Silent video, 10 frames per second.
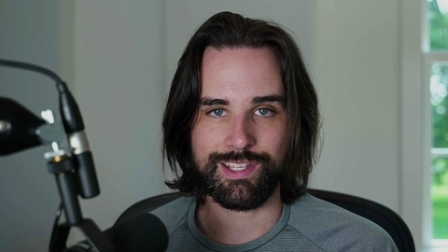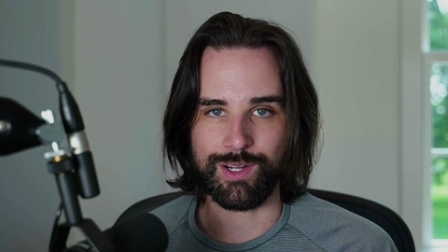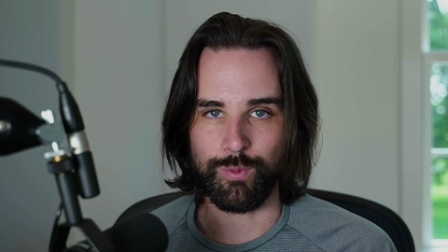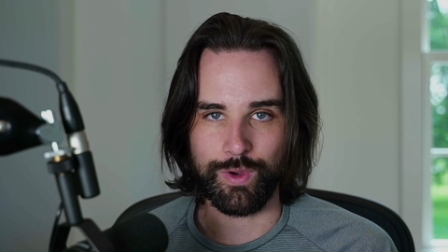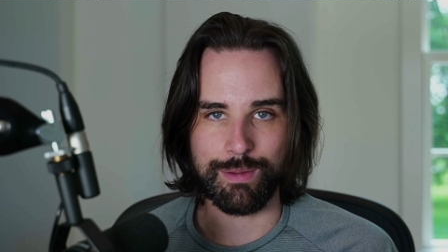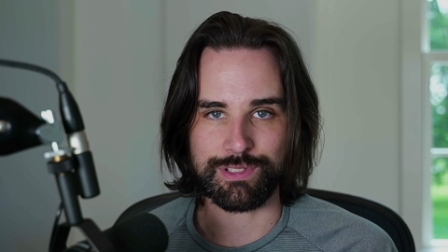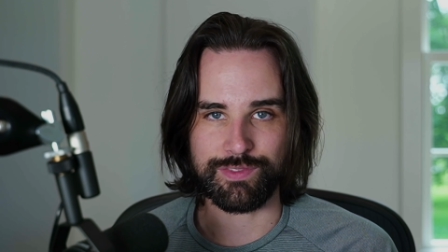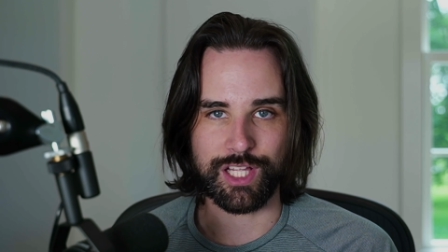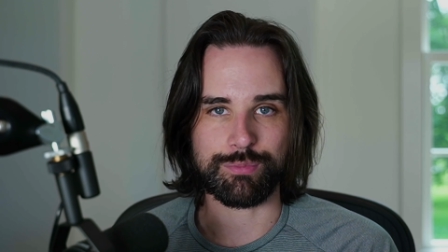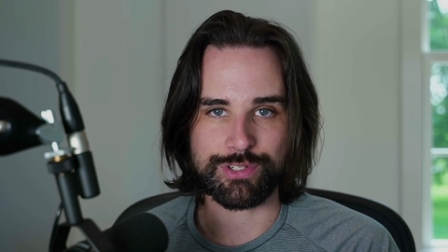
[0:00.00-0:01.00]
You know, web
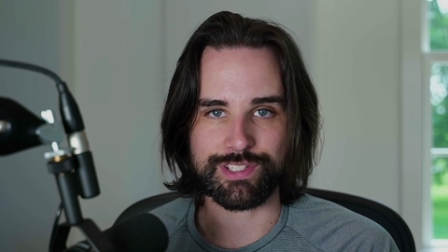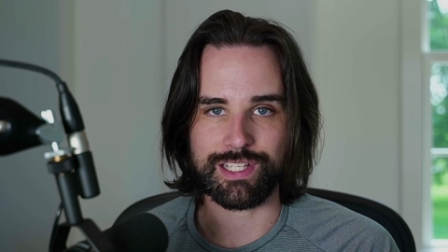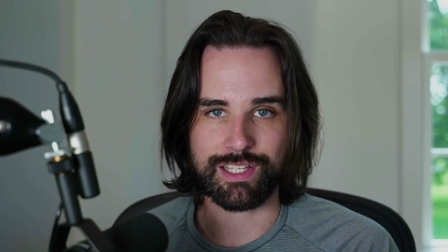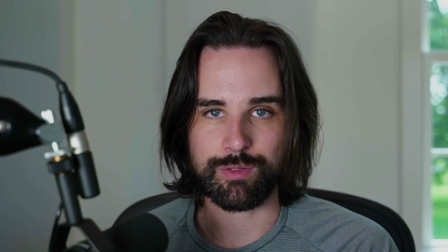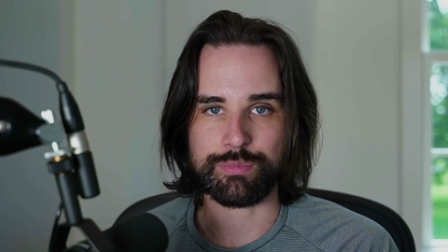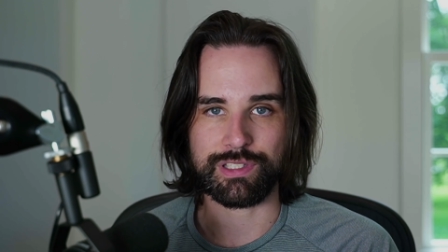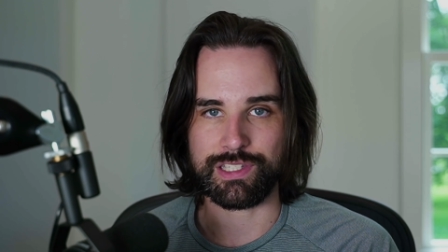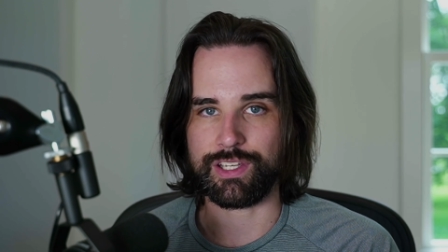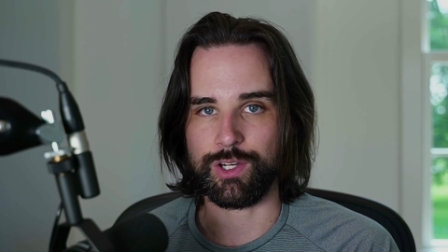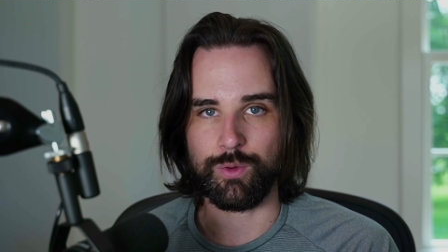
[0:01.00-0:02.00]
developers didn't
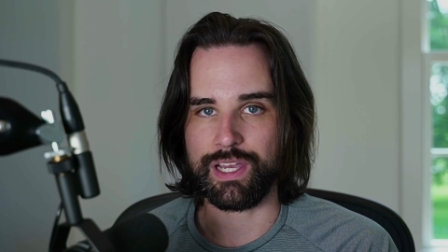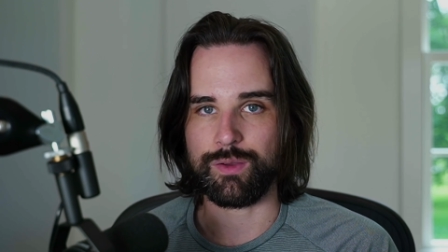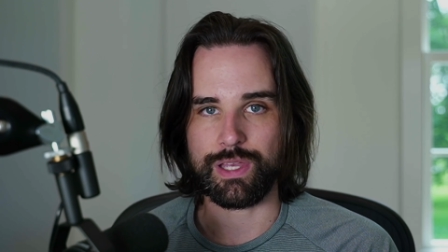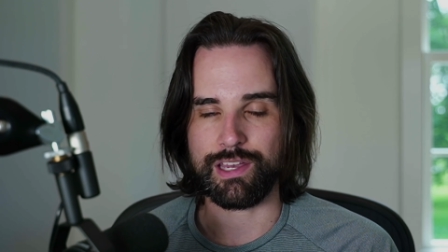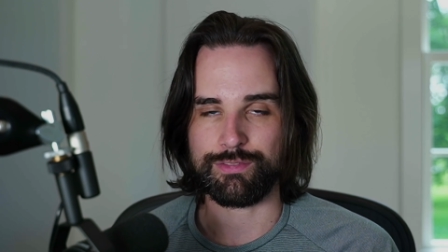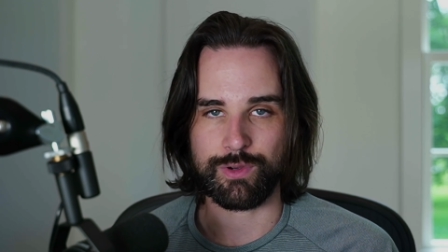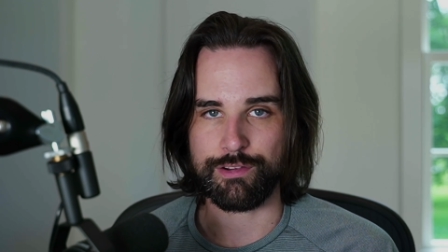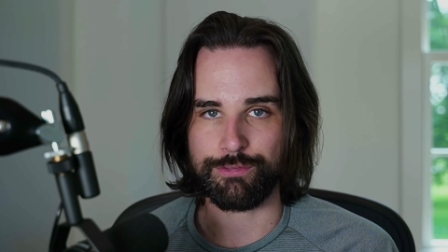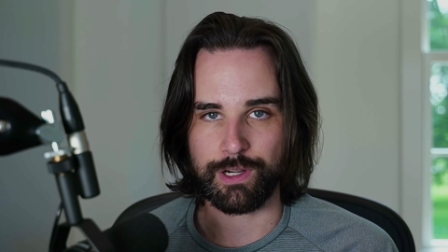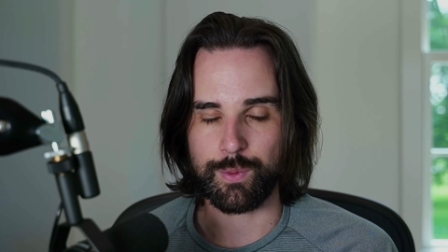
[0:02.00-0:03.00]
completely go away. We have, we
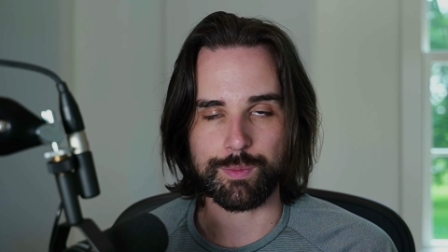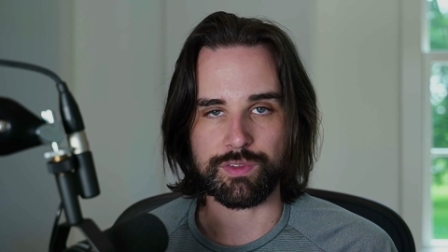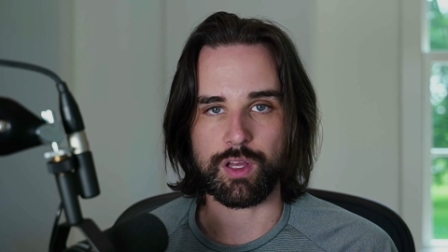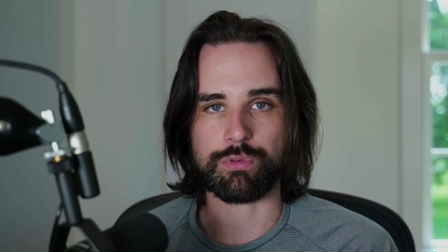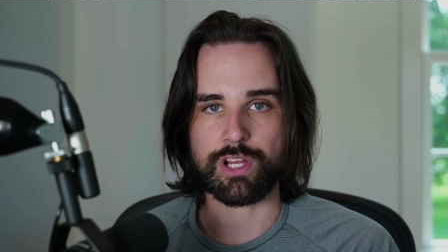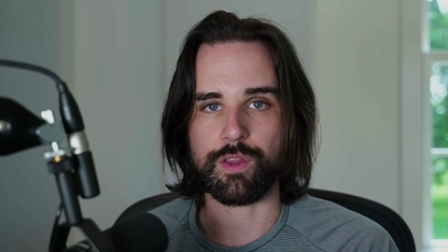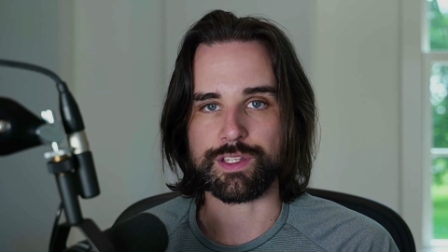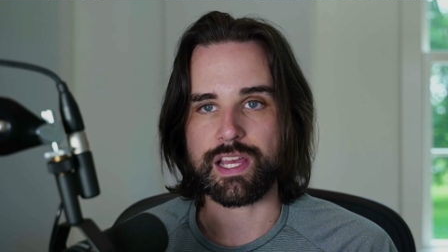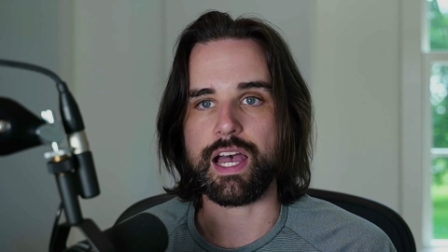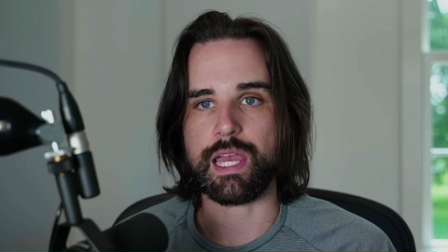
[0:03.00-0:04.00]
have front end web developers all the
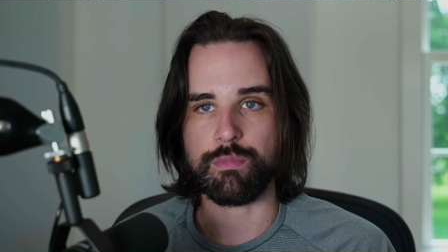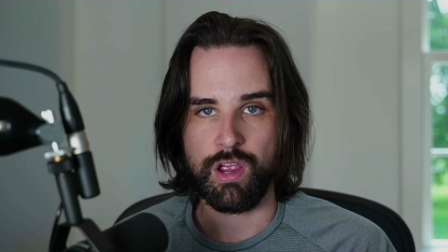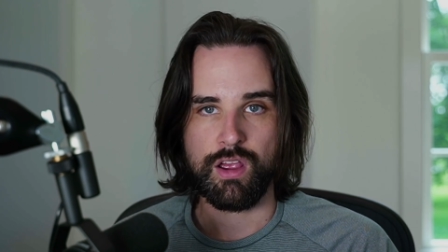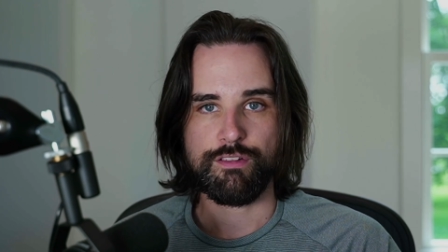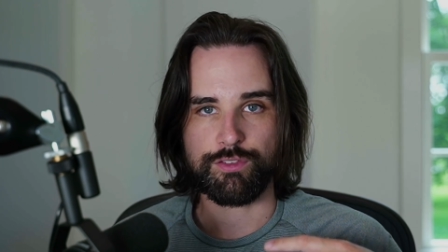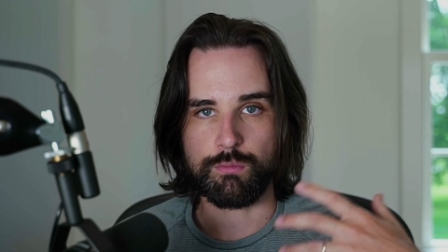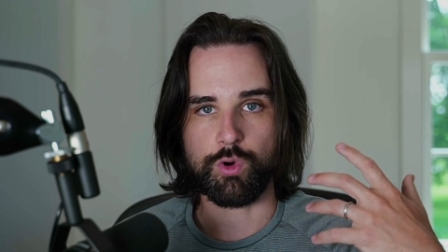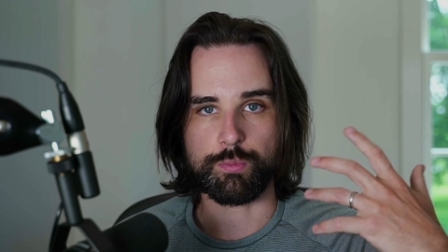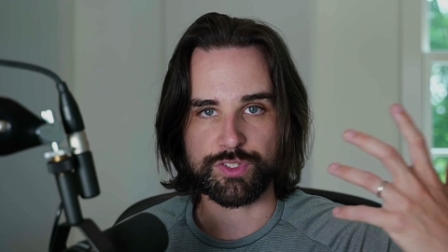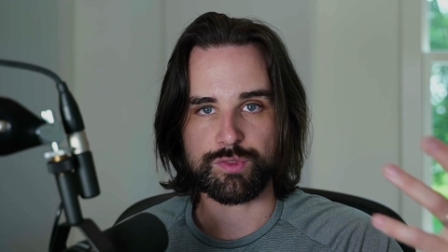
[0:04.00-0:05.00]
time for
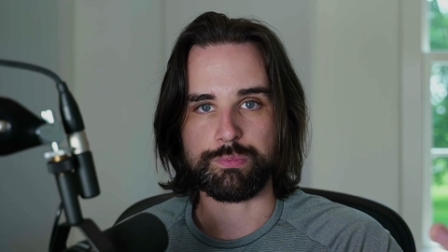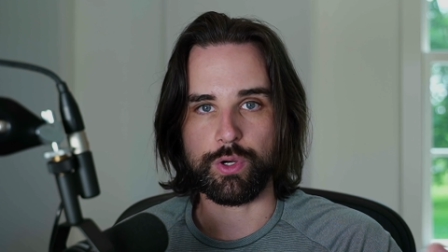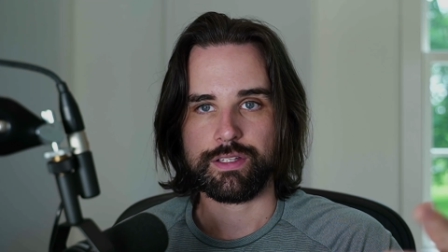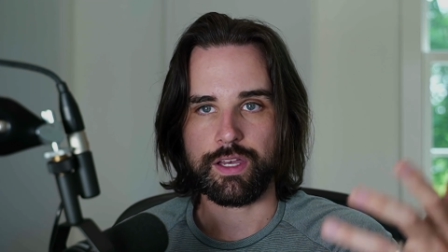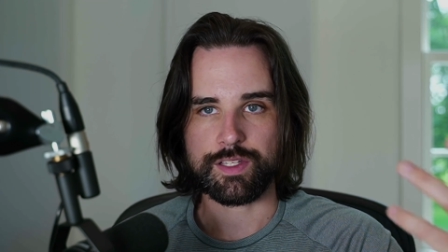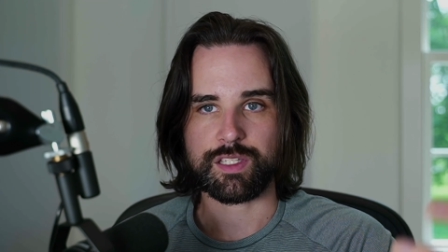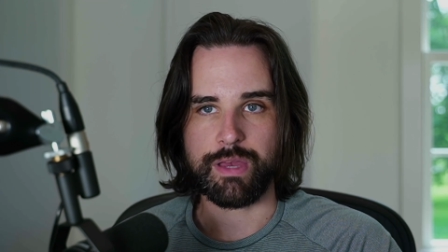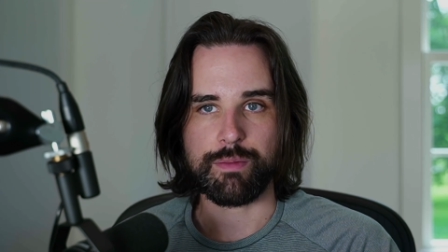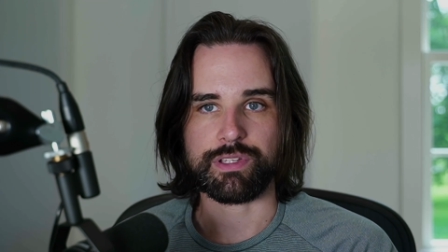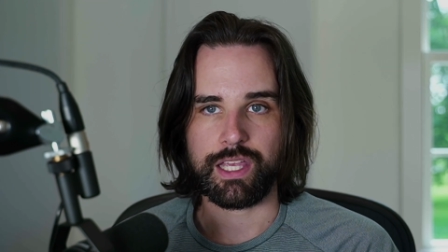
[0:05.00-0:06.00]
more bespoke custom
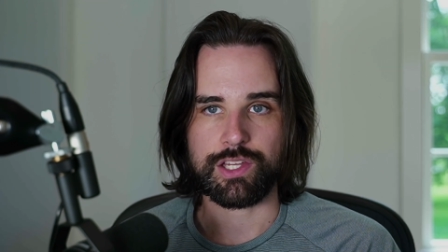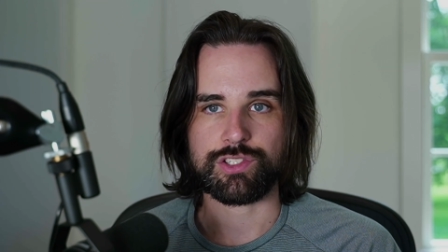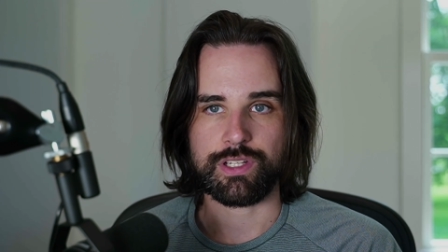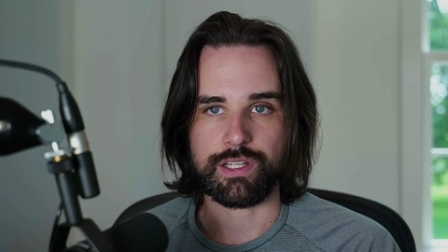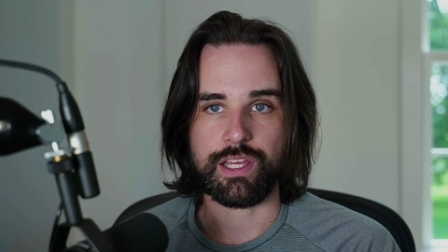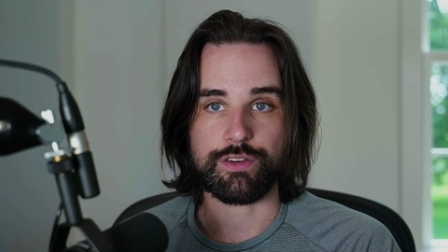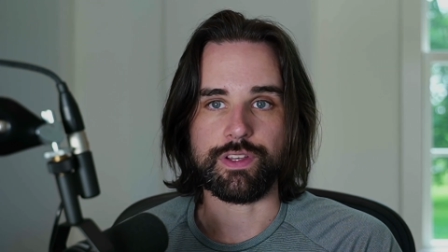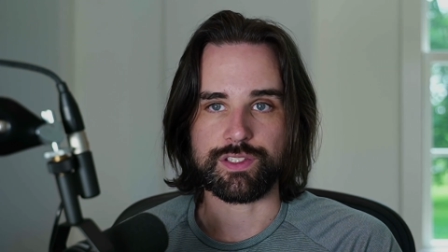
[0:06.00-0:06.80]
application and interface